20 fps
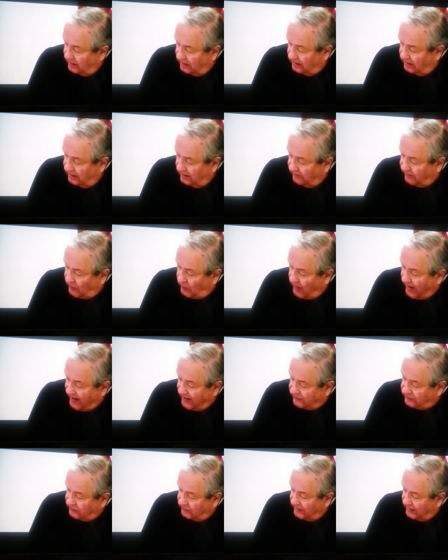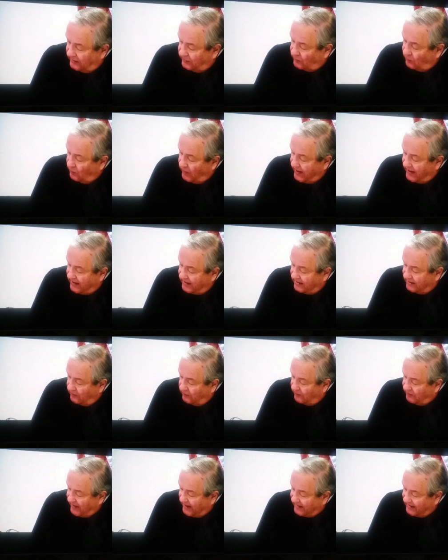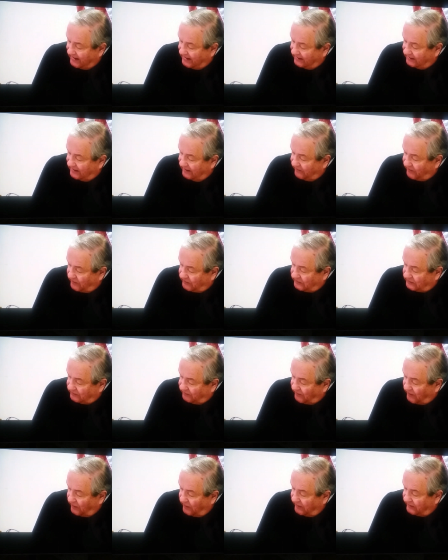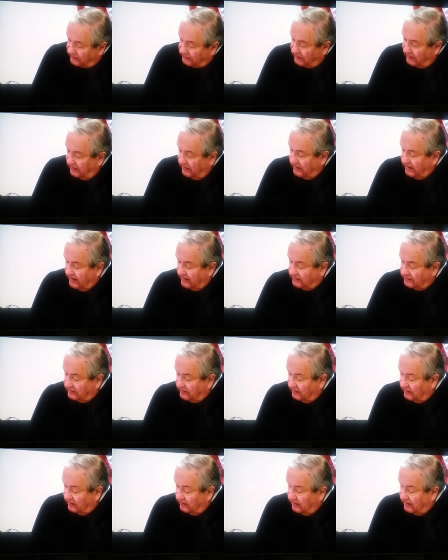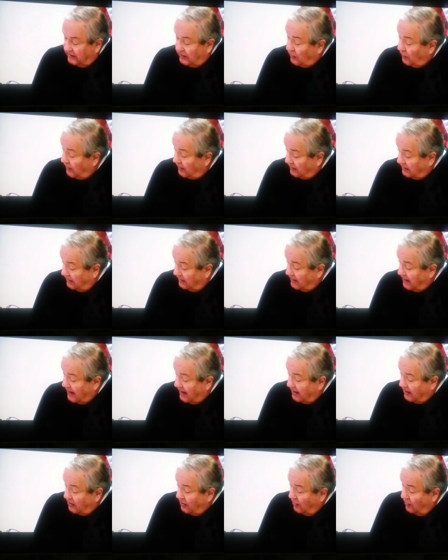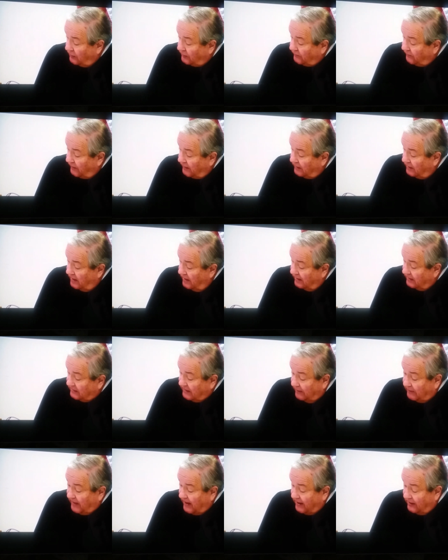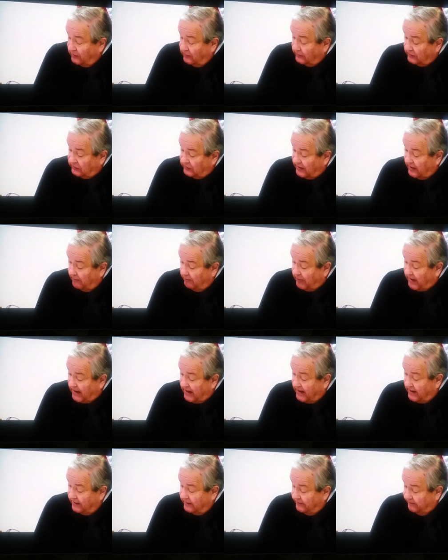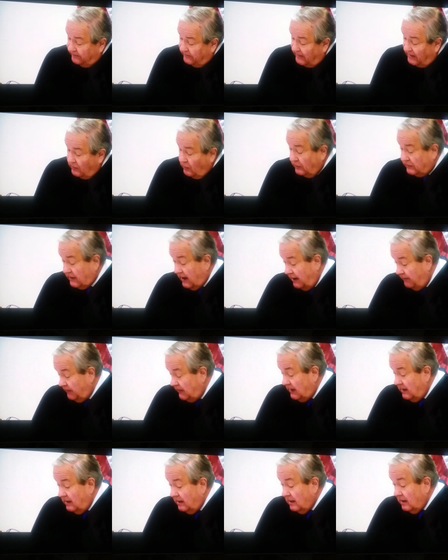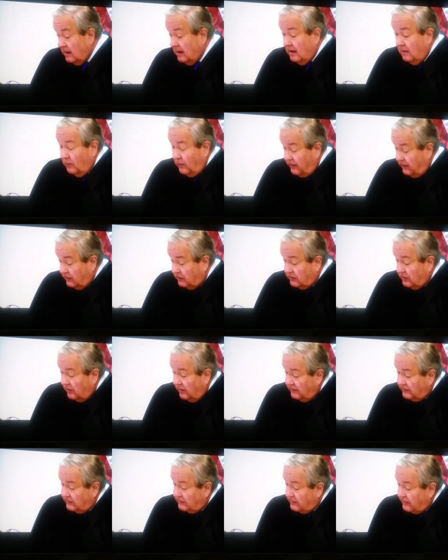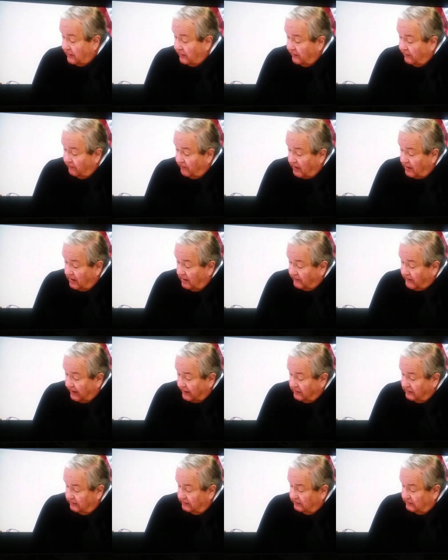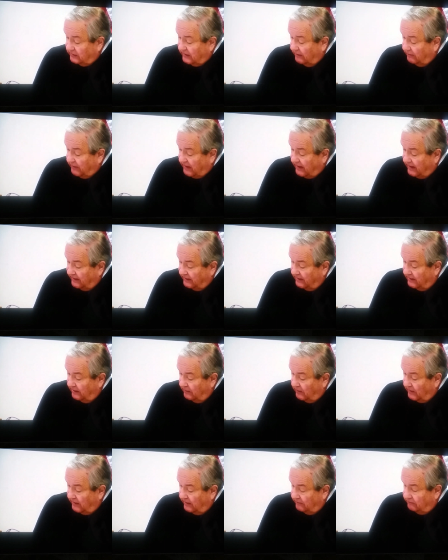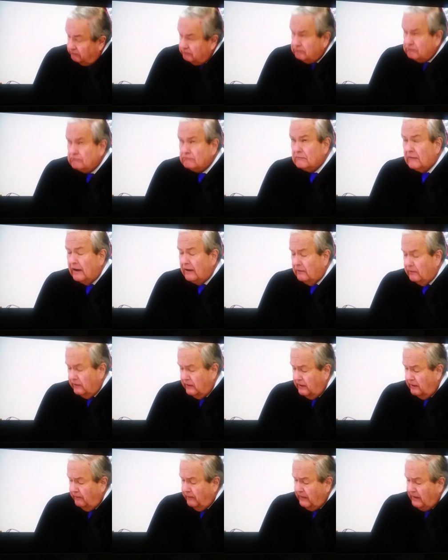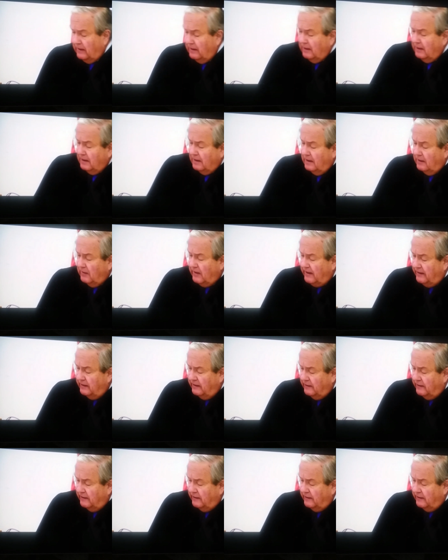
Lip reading: if you answered either way, it would make any difference as far as the hearing today goes, because I'm not going to set bond. Of course, with the charges that are involved, I couldn't set bond anyway, I don't think. Anyway,